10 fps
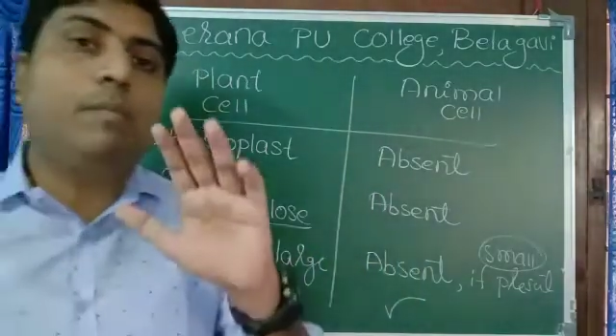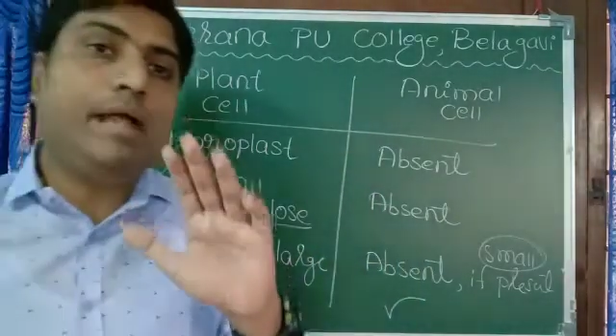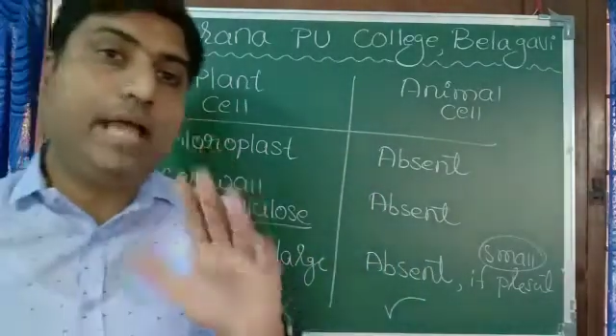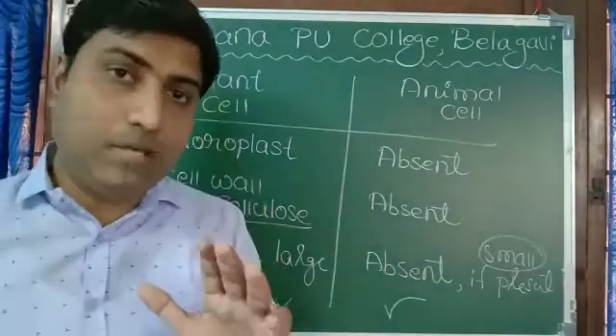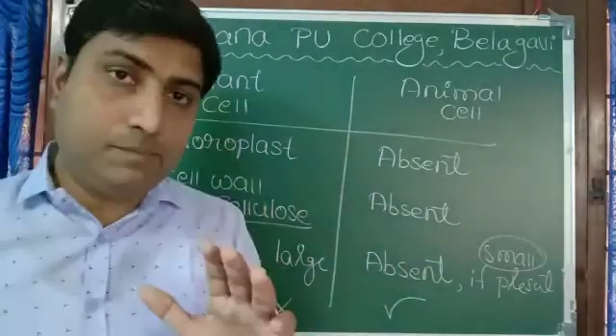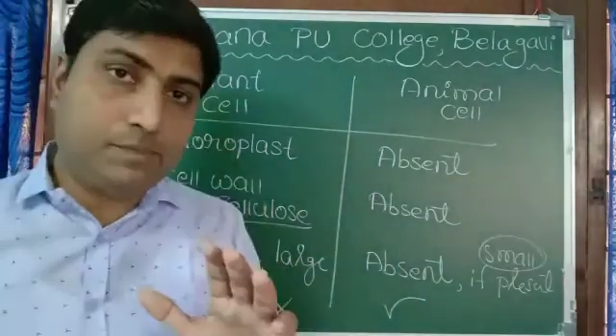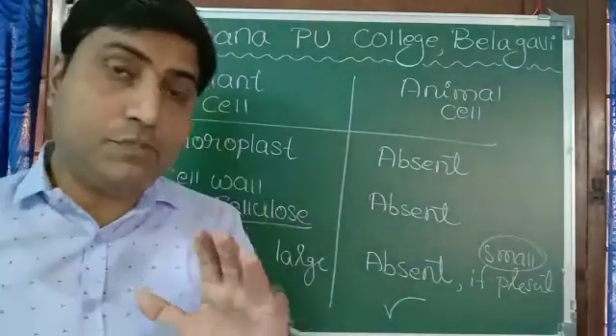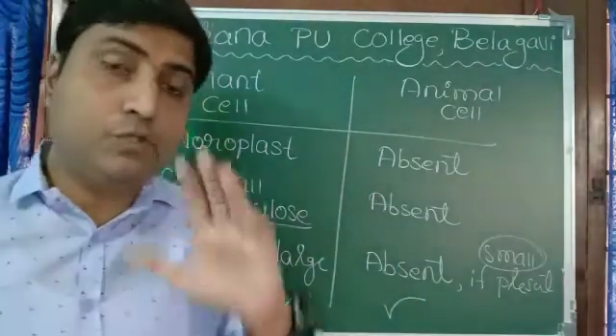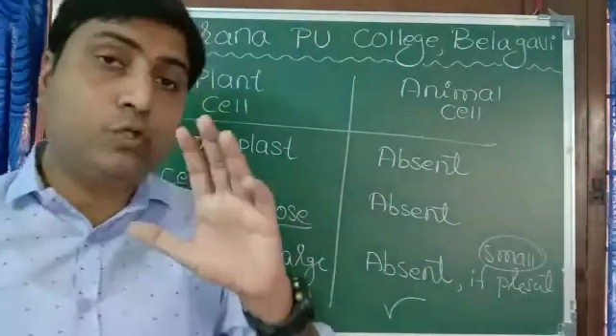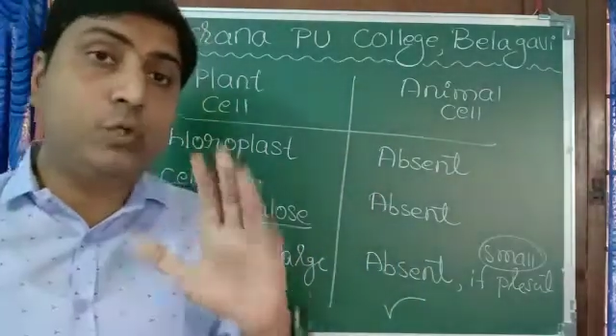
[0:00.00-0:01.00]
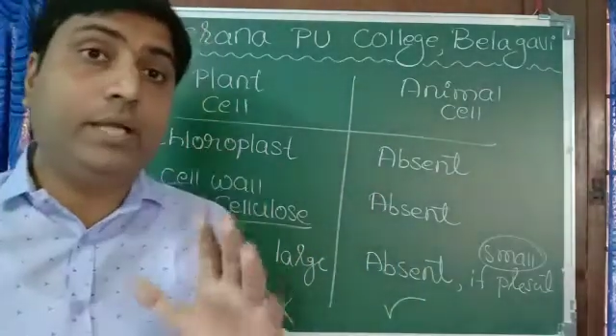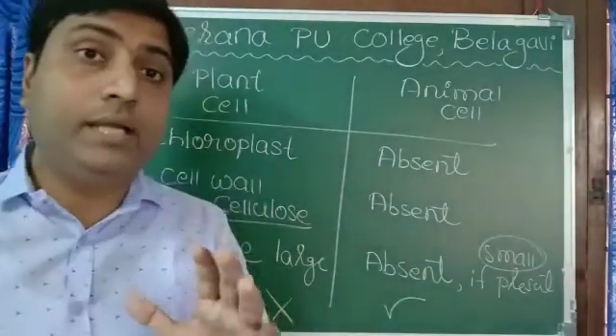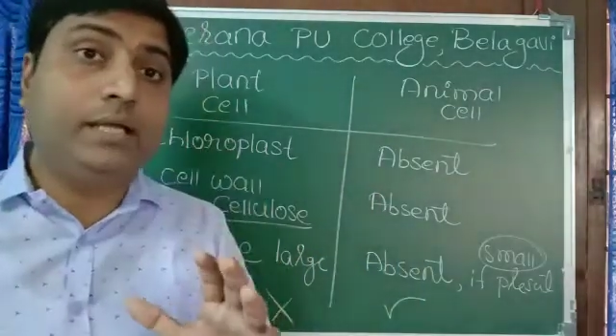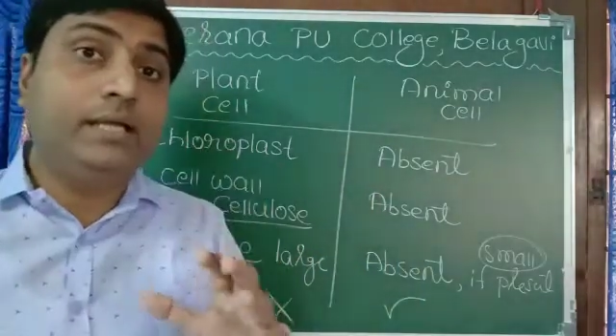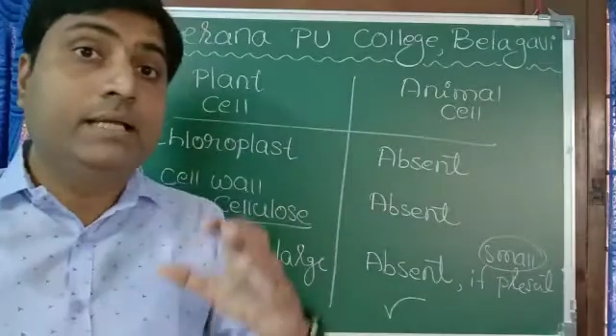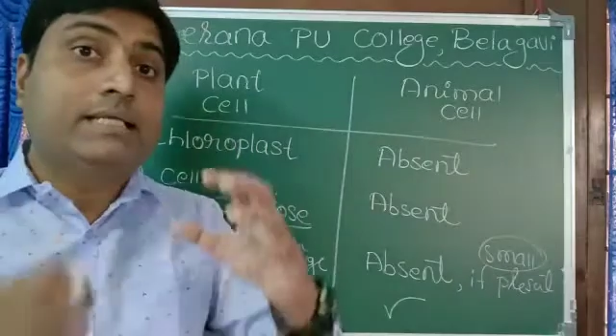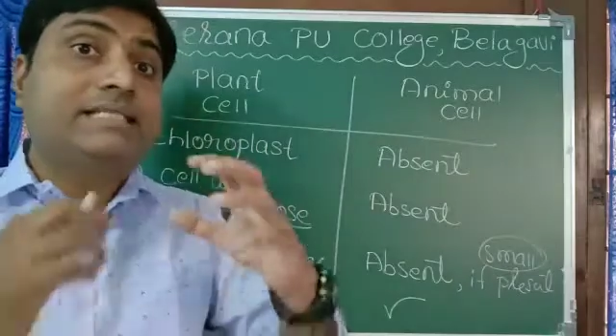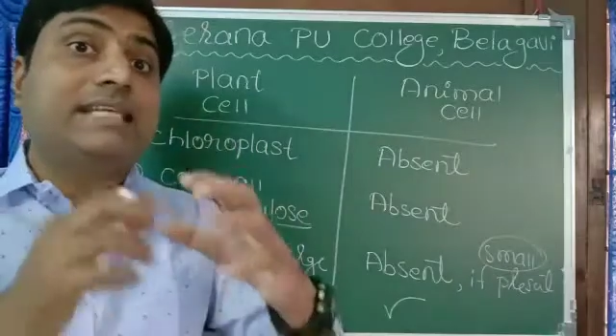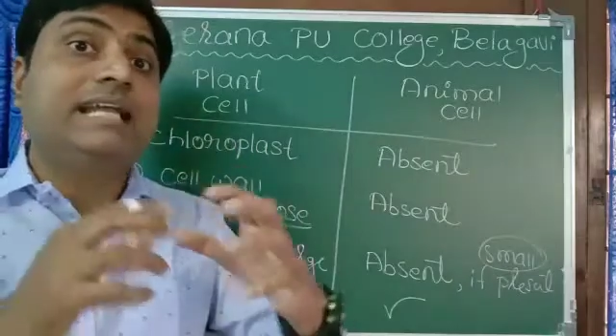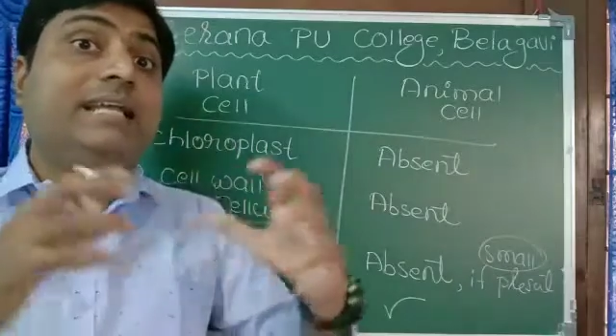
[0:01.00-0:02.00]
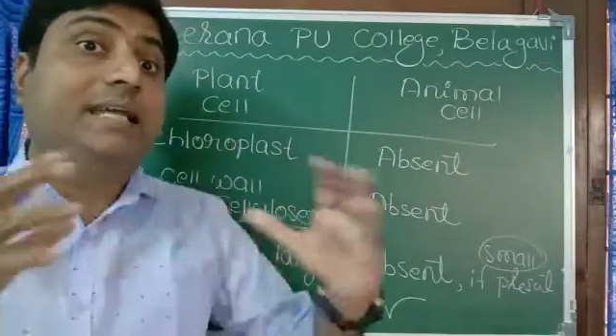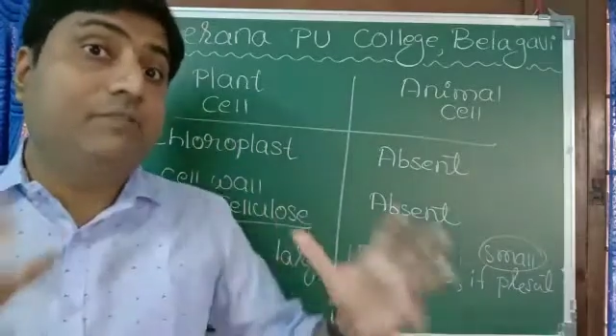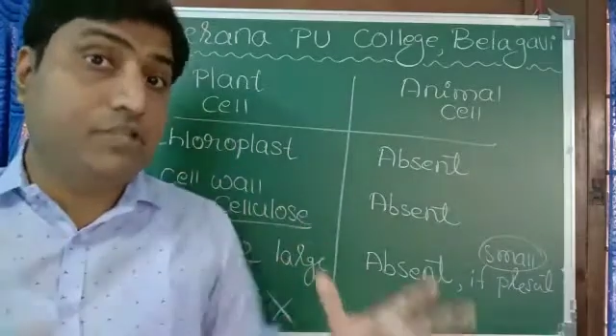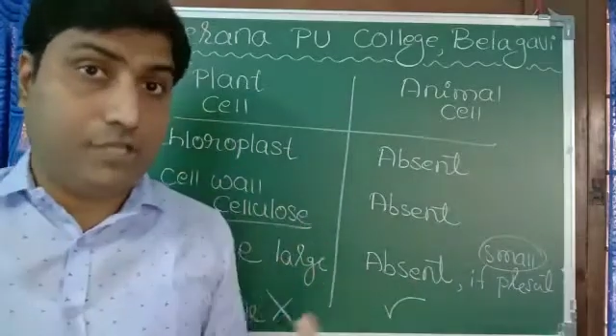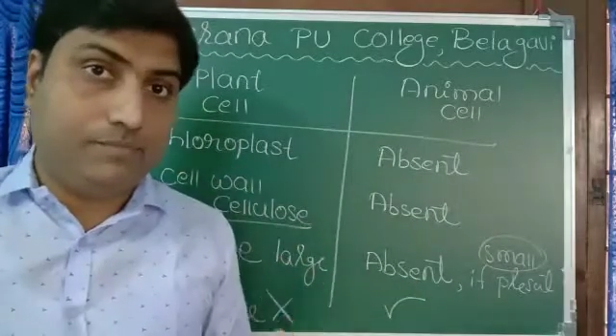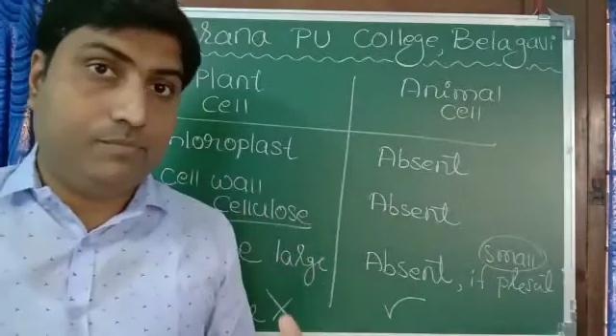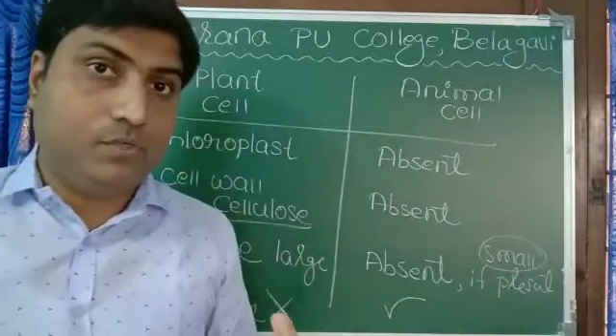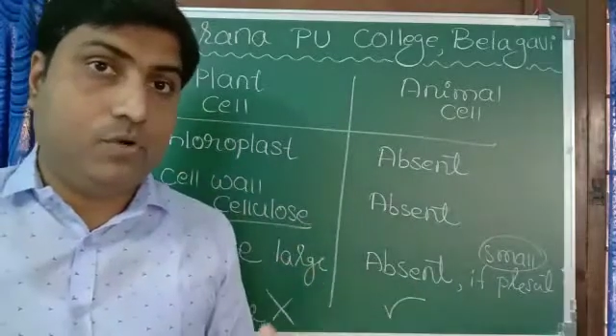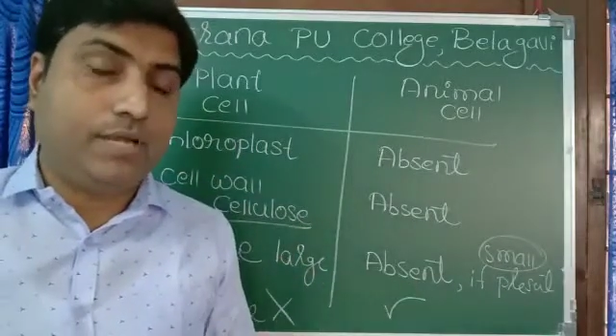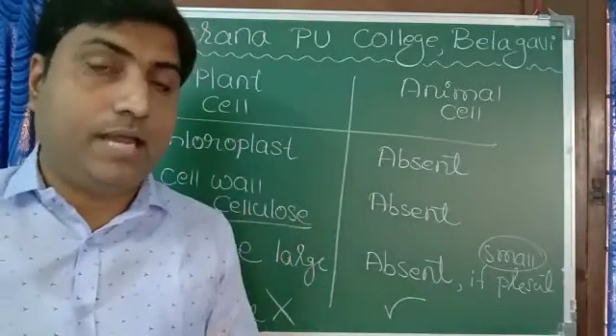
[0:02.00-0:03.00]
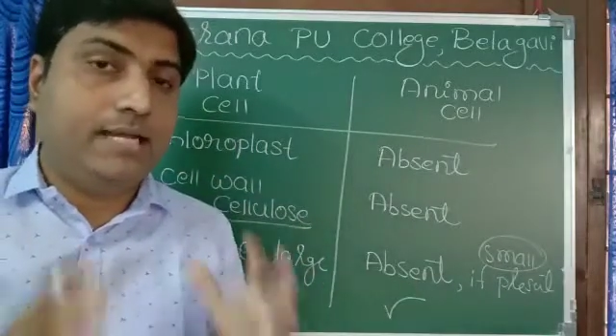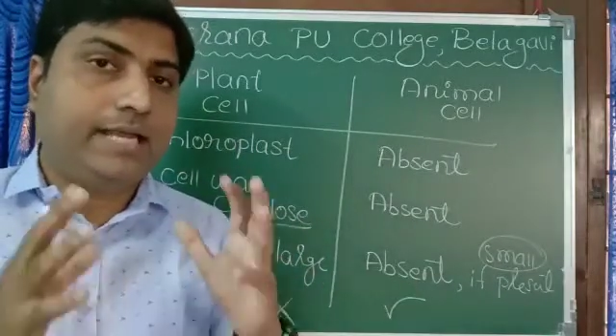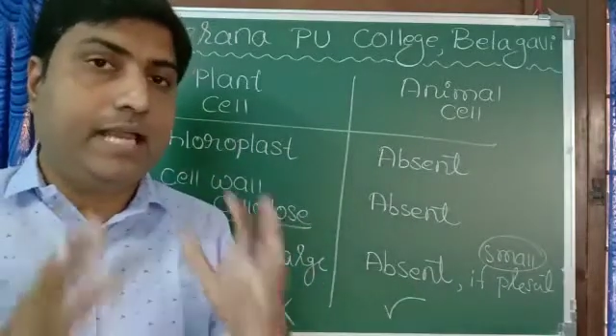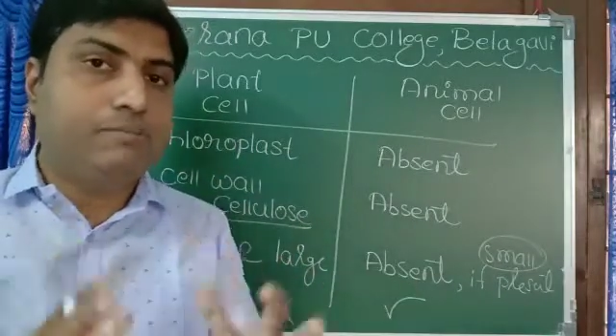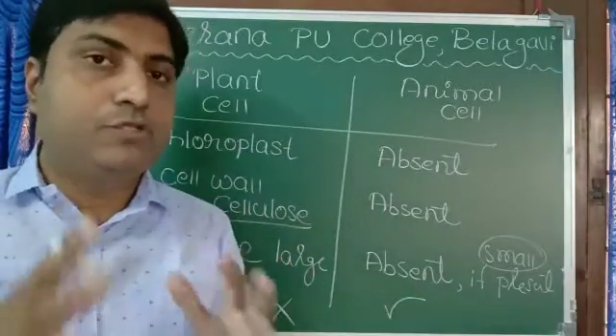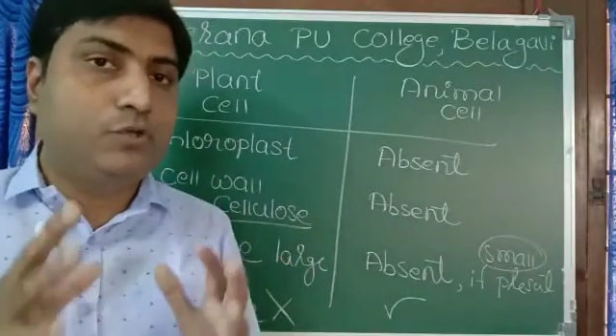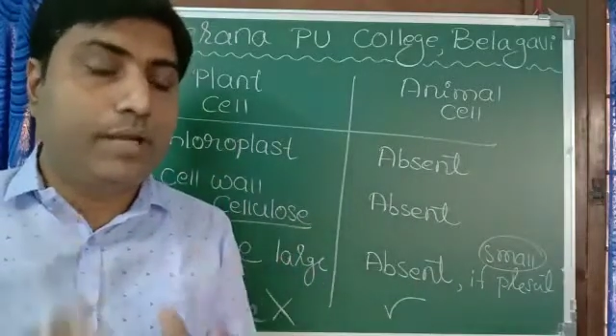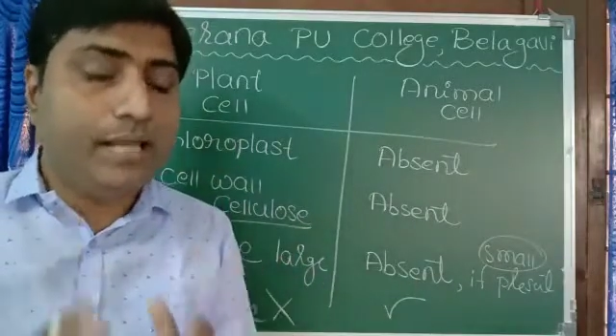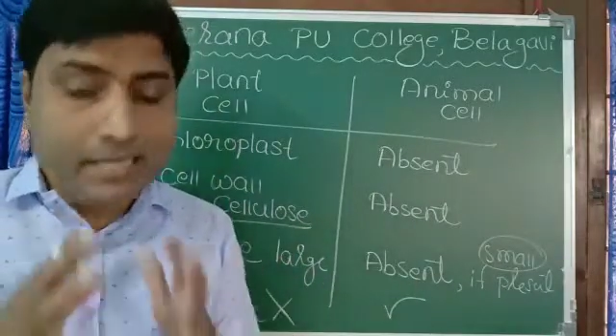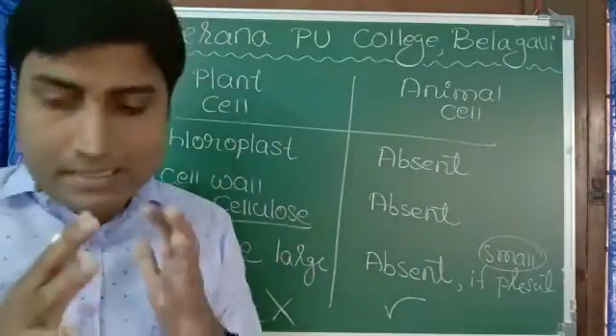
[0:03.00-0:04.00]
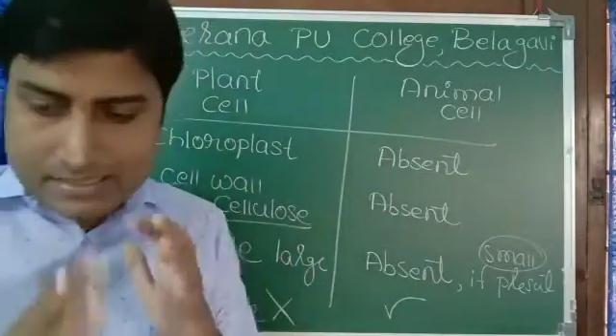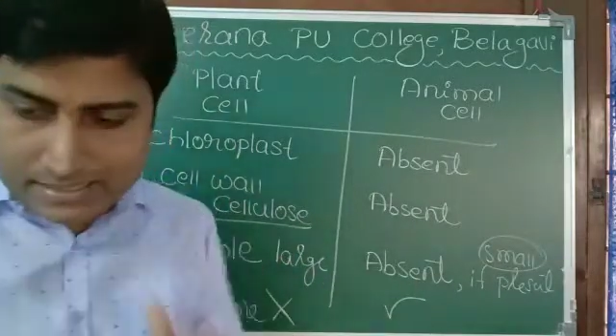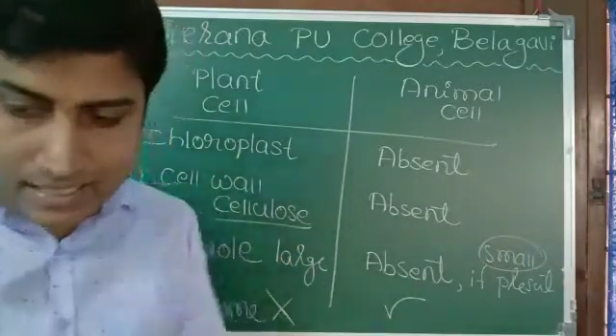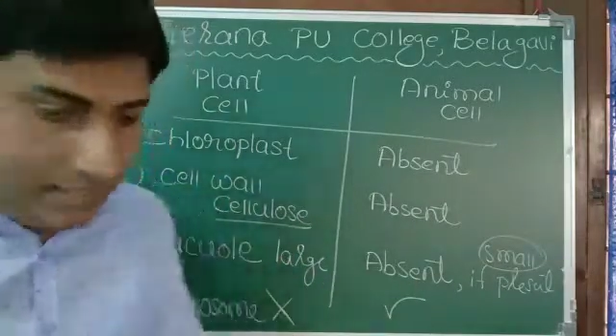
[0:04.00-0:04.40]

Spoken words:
helps during cell division. Okay, it helps during cell